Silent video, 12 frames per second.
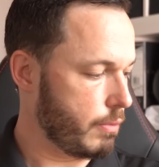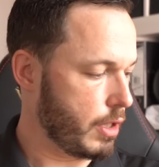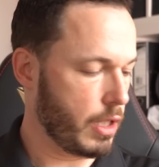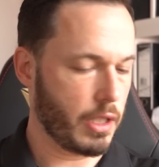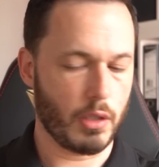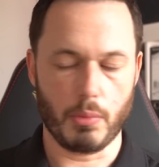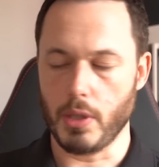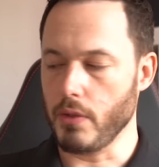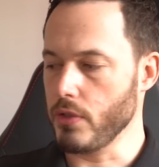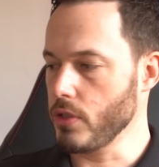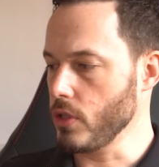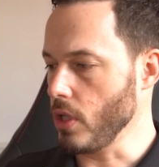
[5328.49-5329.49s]
a little bit
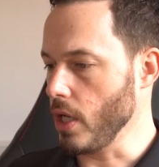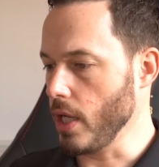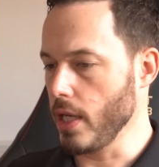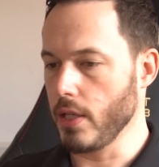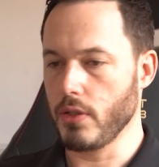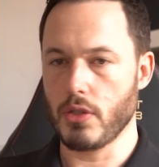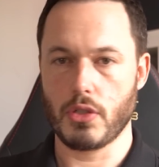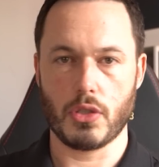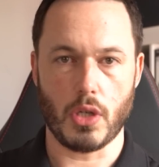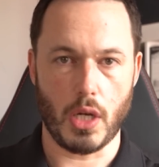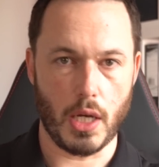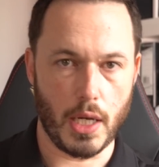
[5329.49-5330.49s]
of side to
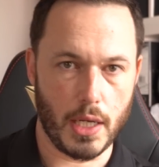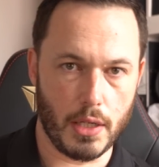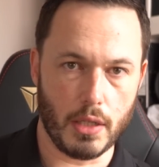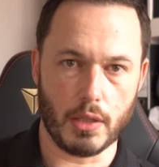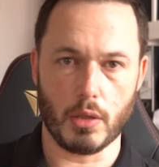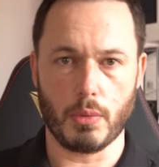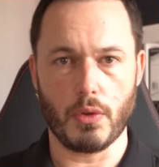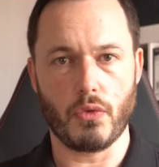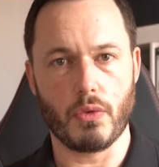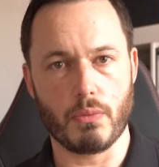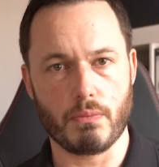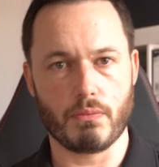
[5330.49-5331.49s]
side, a little bit of